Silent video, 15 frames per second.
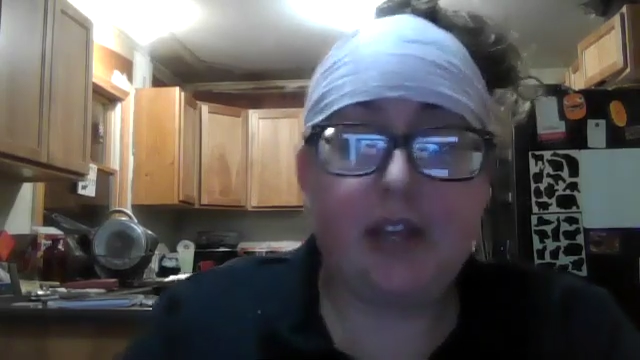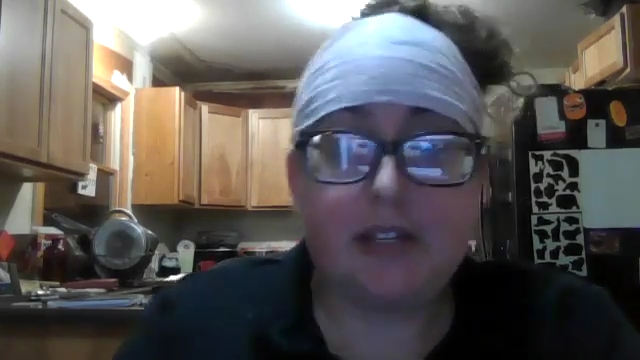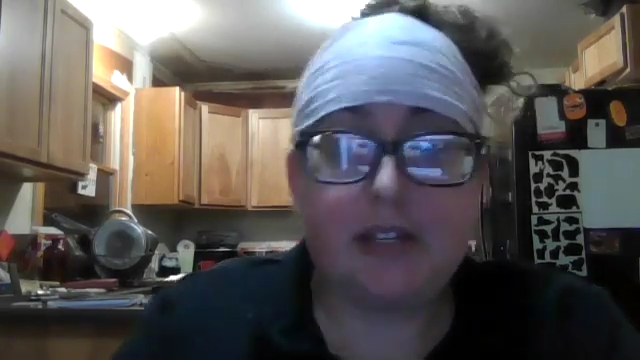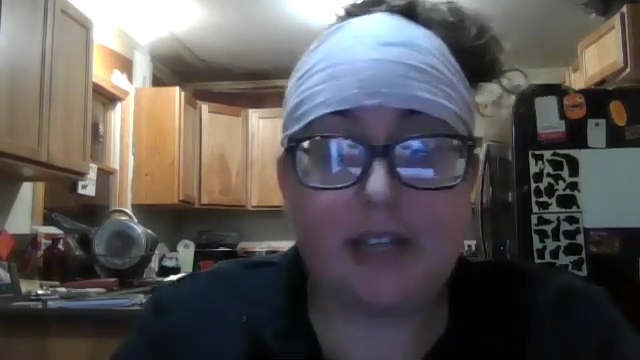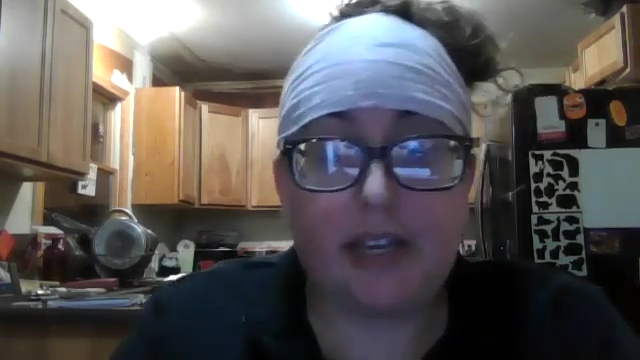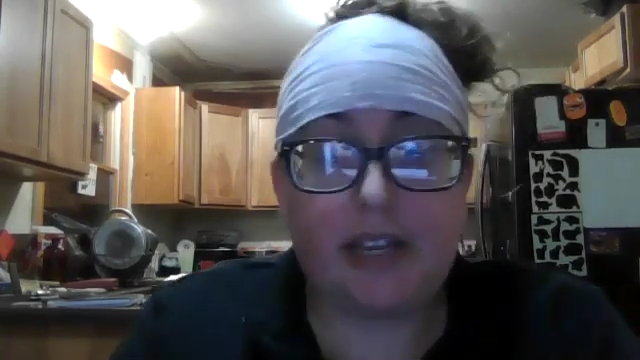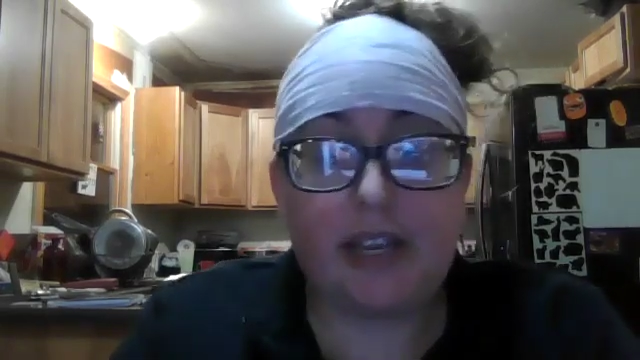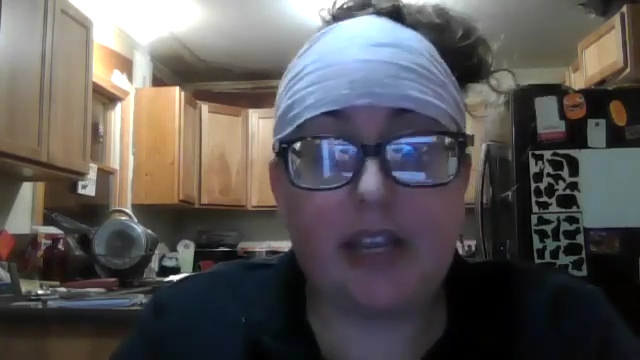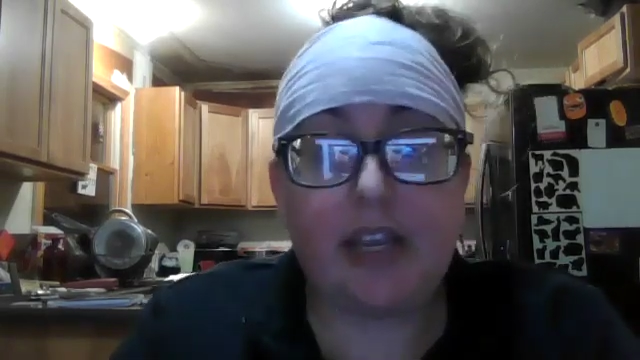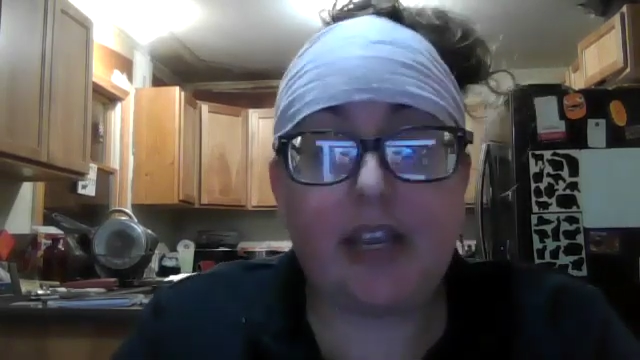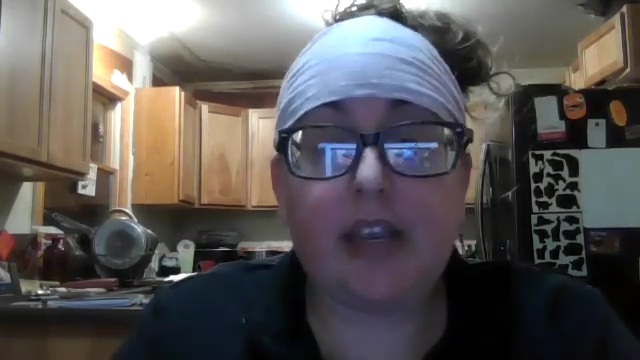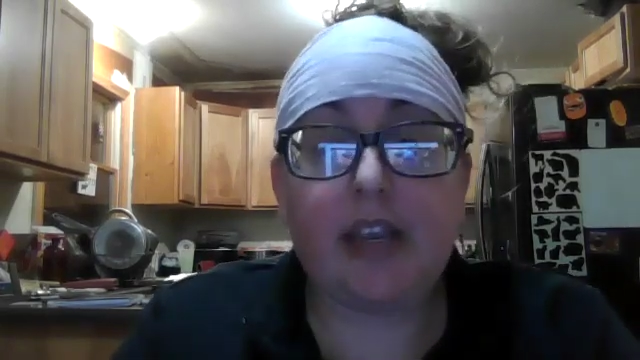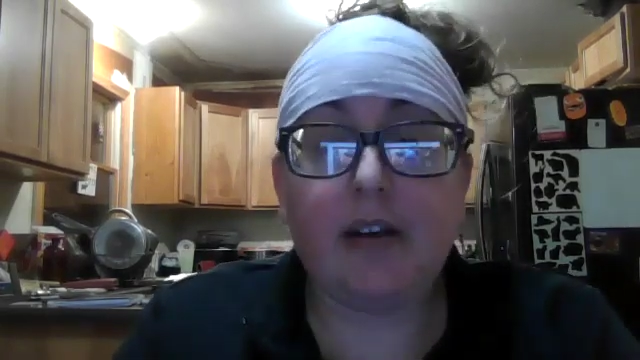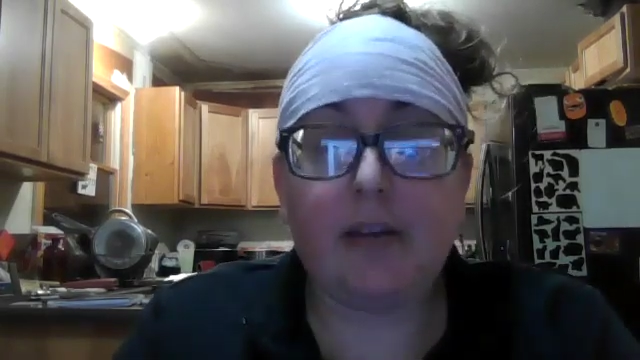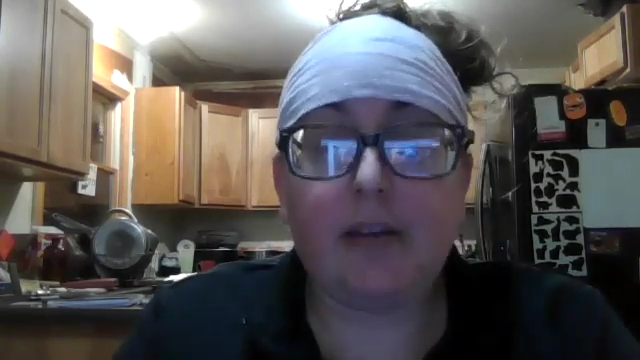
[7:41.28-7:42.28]
The
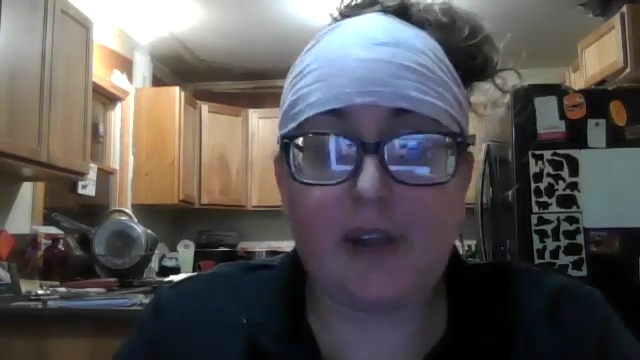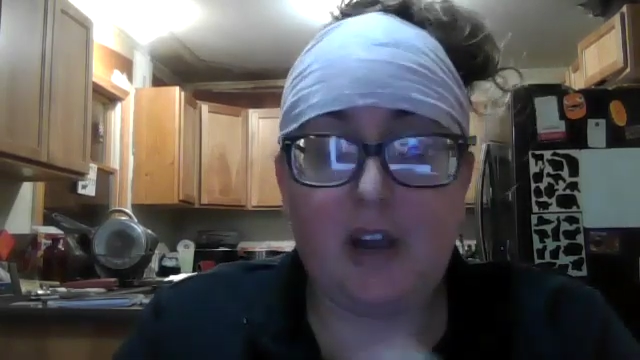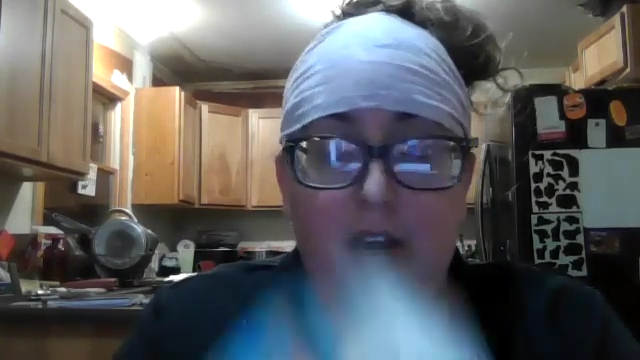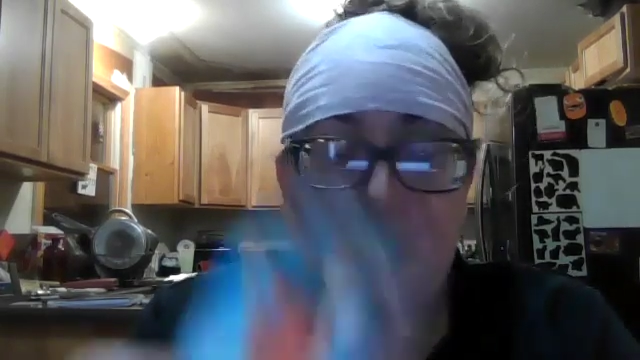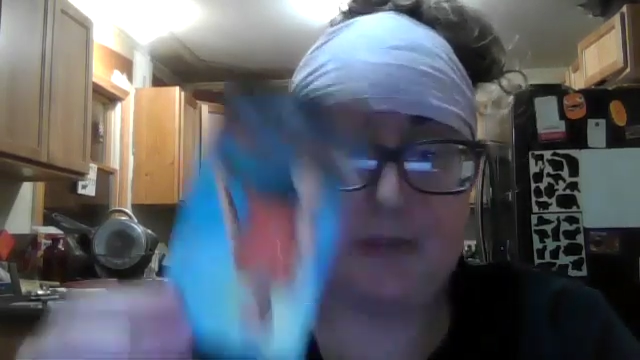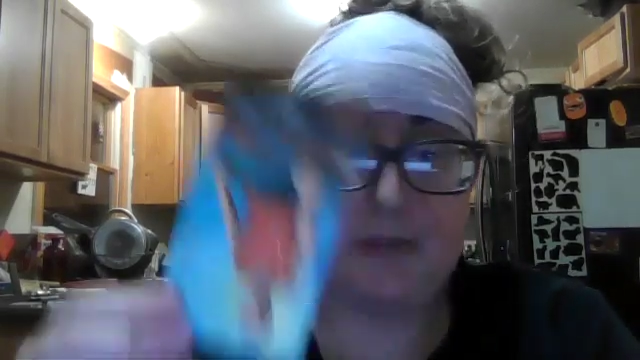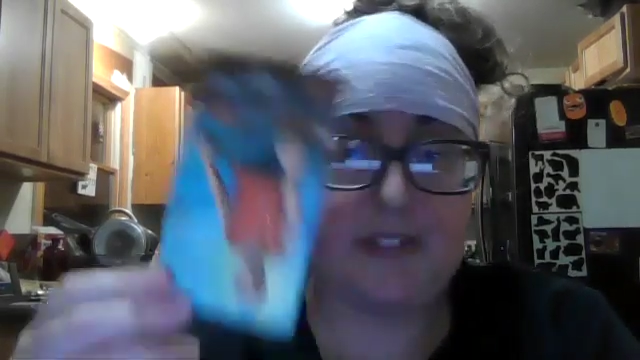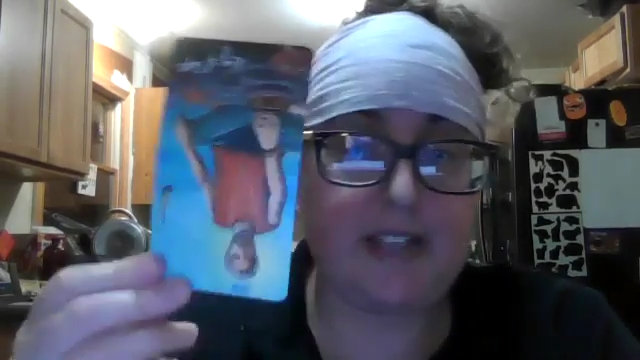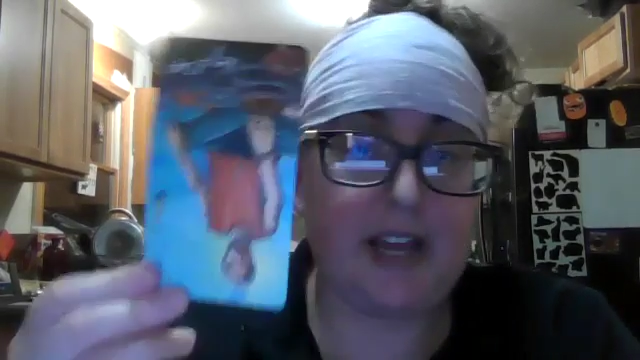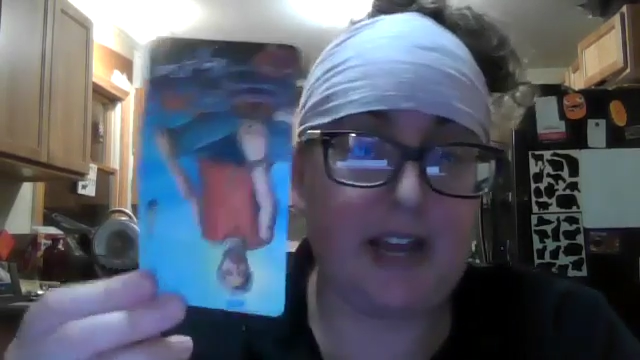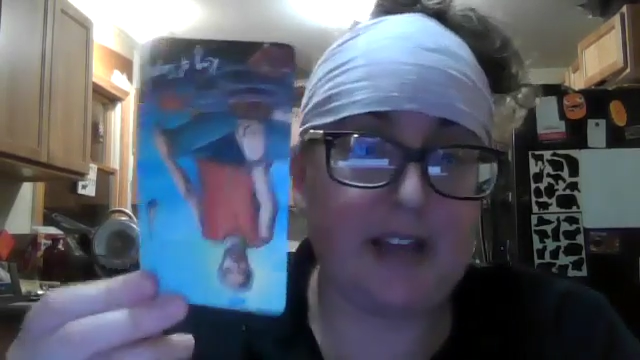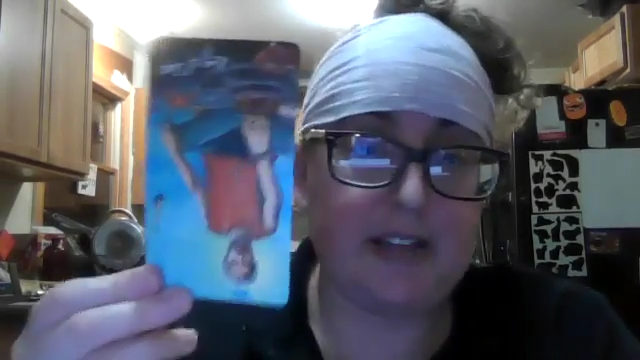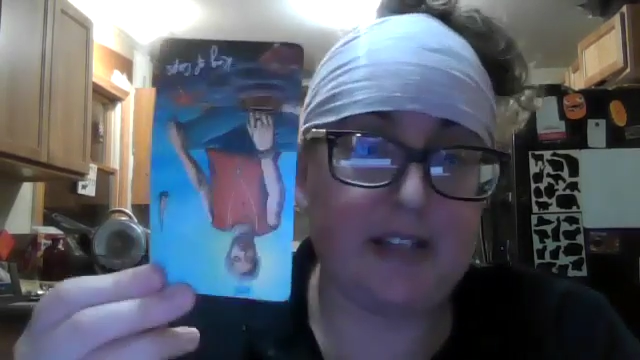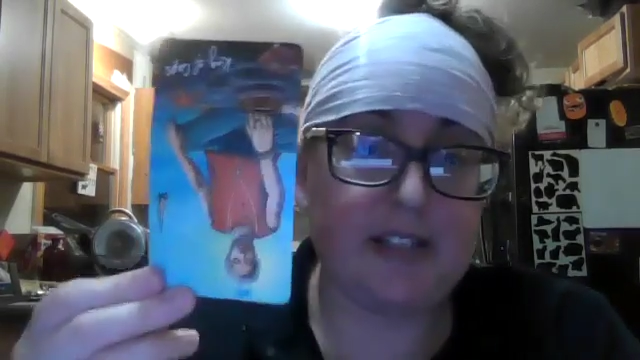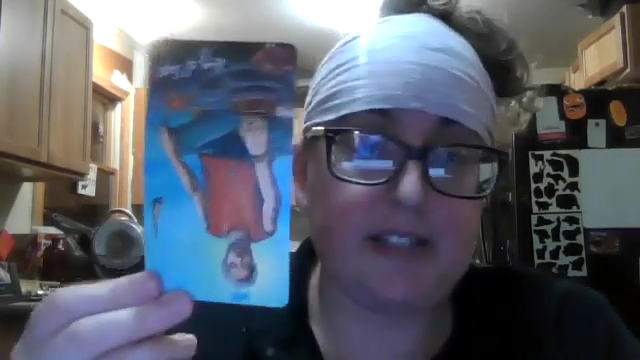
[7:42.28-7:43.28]
King of Cups
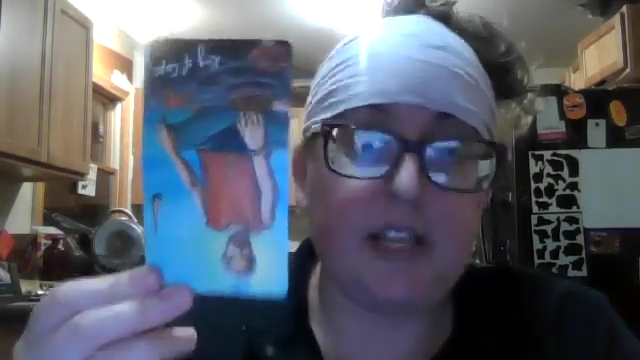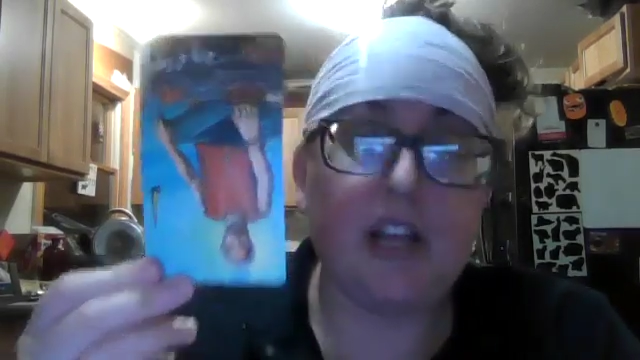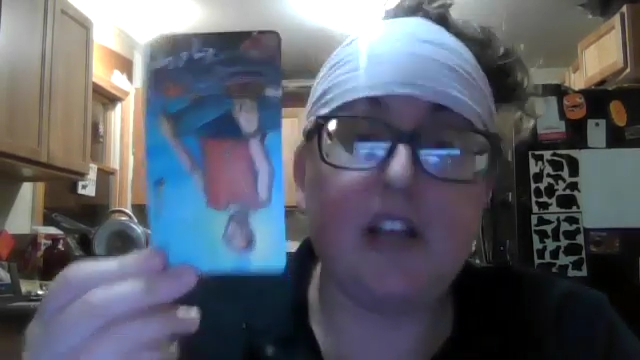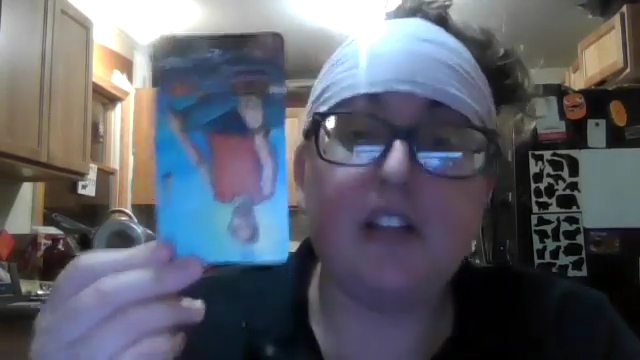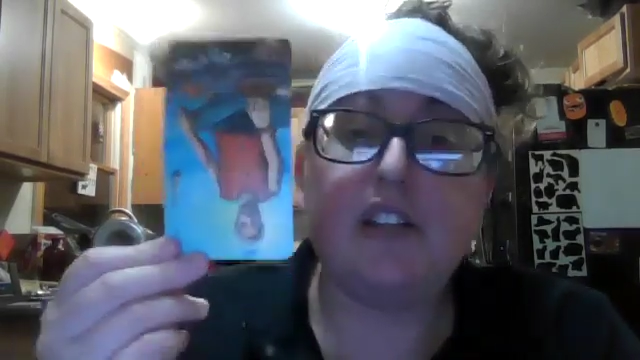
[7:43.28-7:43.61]
says